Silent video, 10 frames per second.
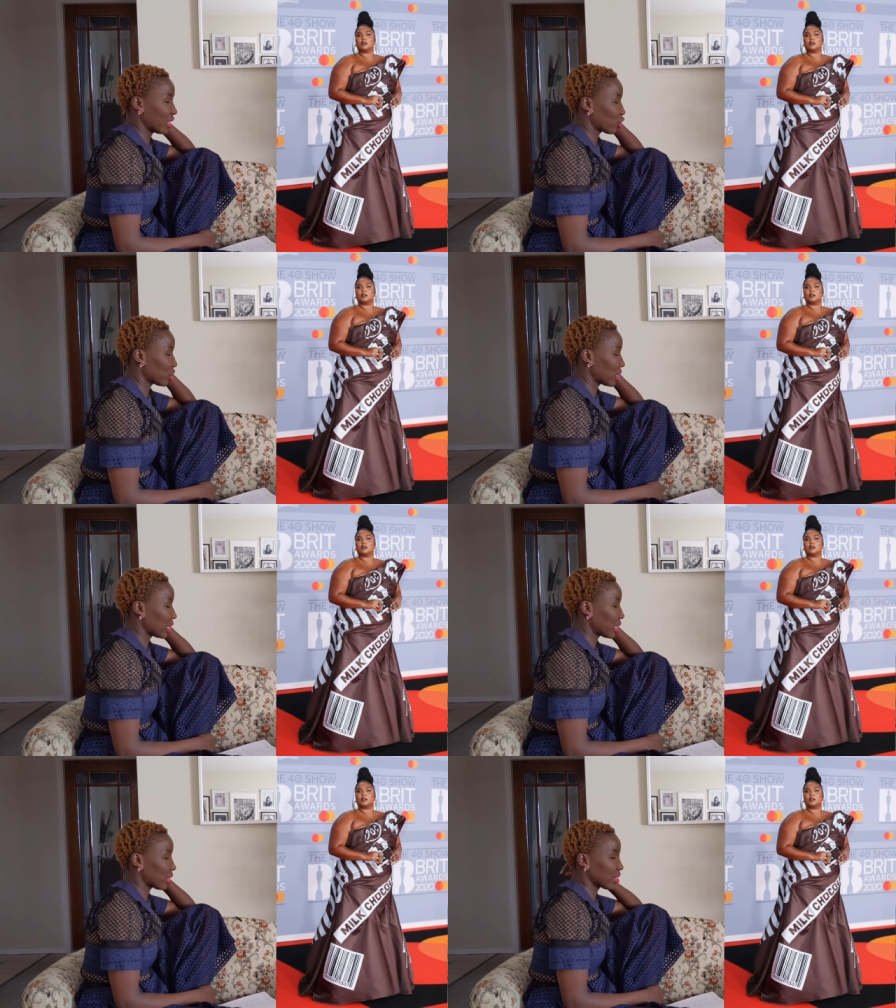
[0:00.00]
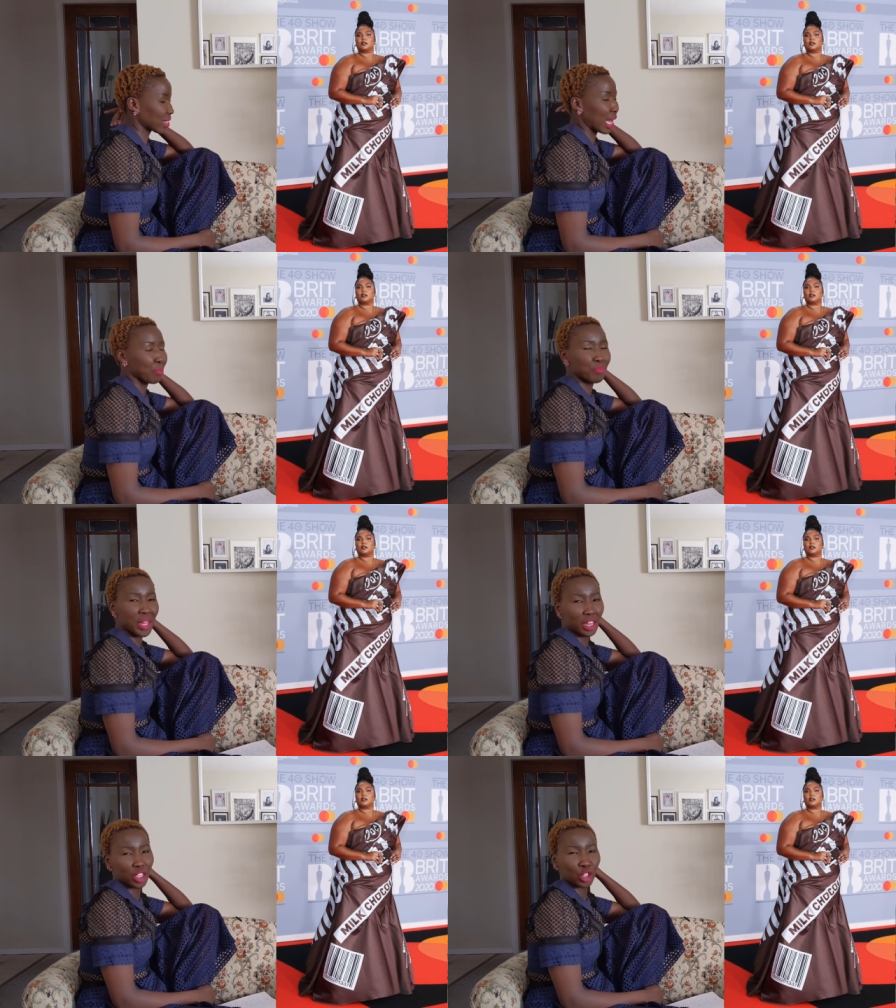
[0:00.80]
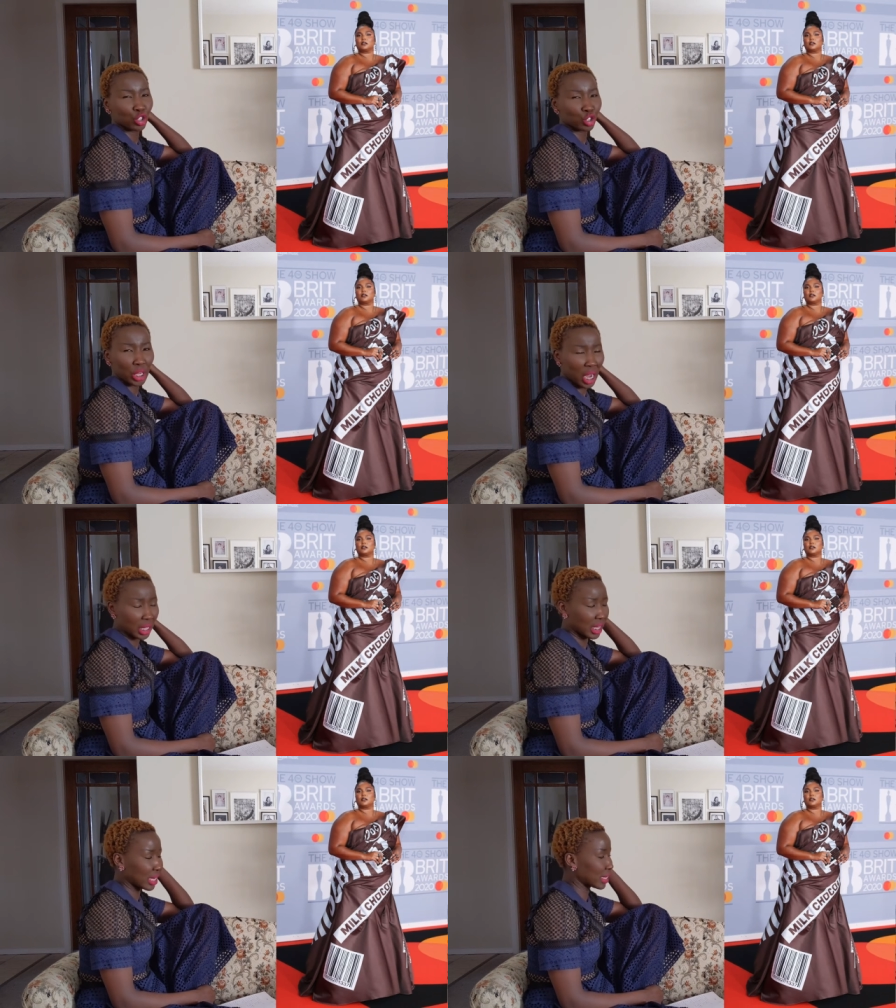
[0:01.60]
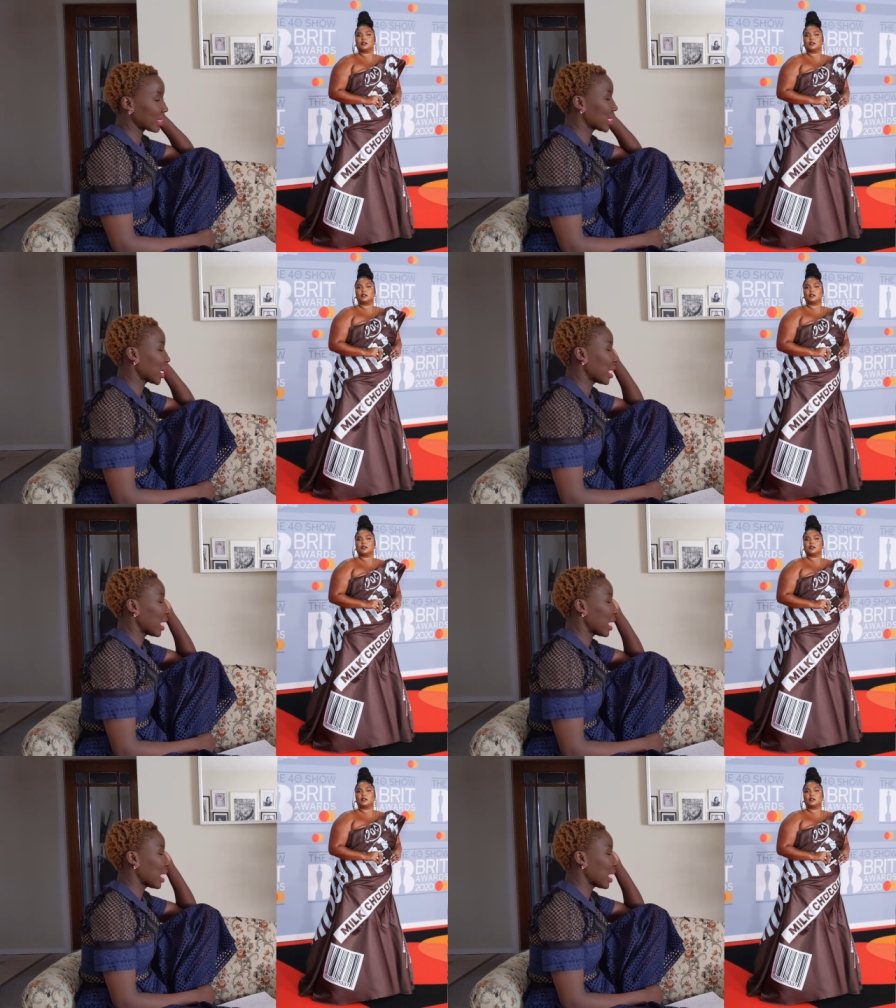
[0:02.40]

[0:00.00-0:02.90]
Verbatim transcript: and she is a milk chocolate.